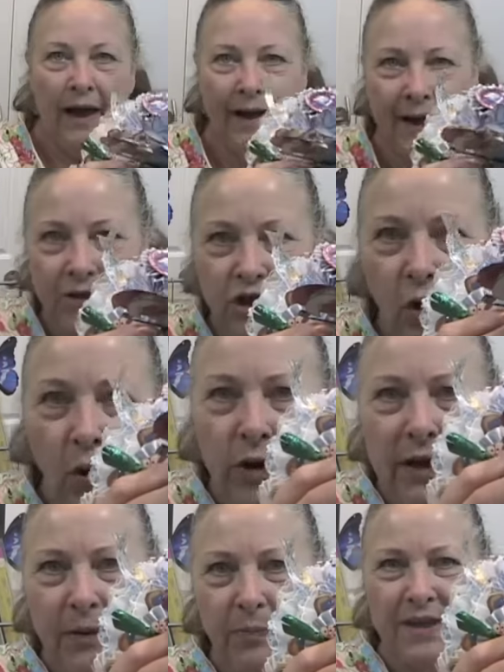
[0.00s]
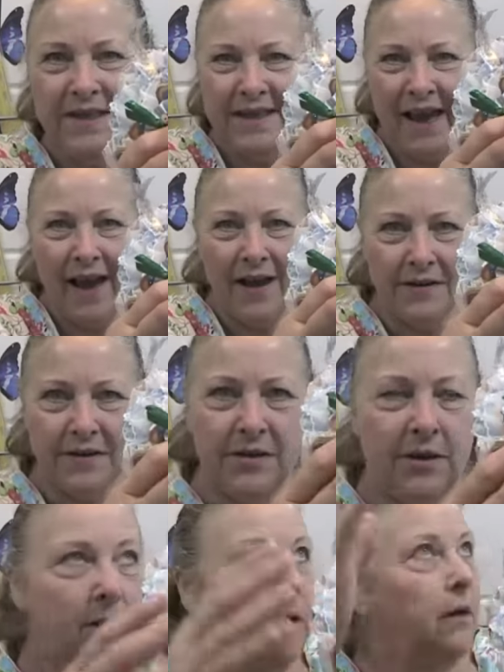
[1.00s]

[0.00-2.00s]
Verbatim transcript: I got totally possessed.